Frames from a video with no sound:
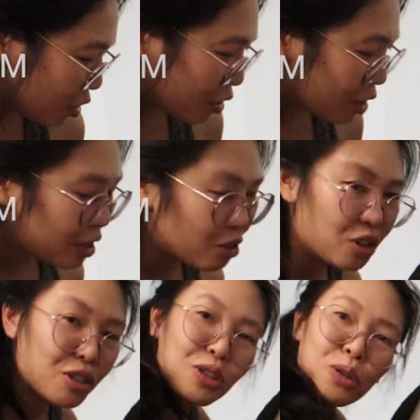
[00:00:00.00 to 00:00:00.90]

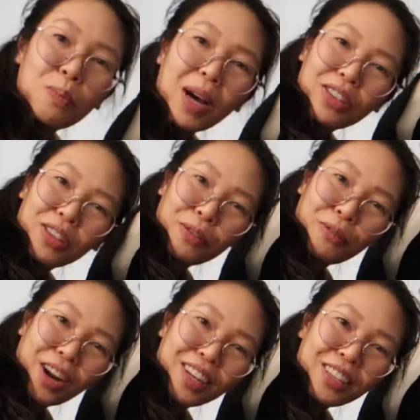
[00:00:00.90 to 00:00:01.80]
just too much at the
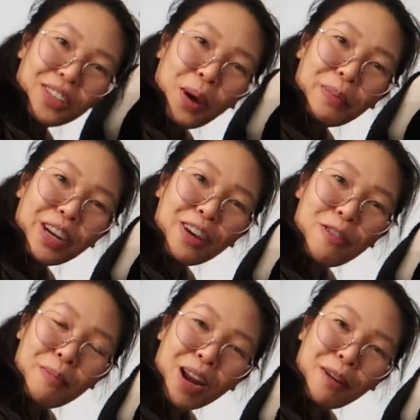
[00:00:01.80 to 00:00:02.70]
front, so I'm gonna
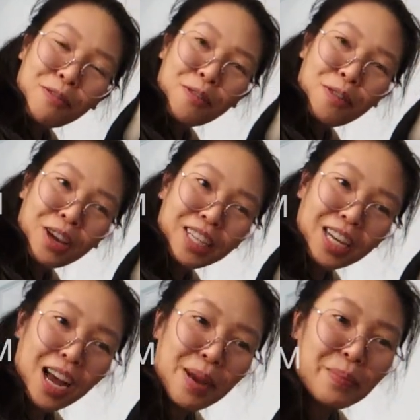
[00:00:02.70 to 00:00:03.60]
rip it out for the third
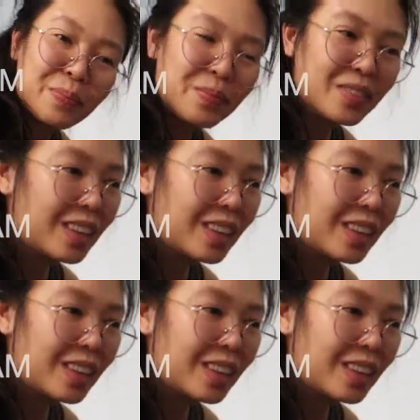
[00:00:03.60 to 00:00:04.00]
time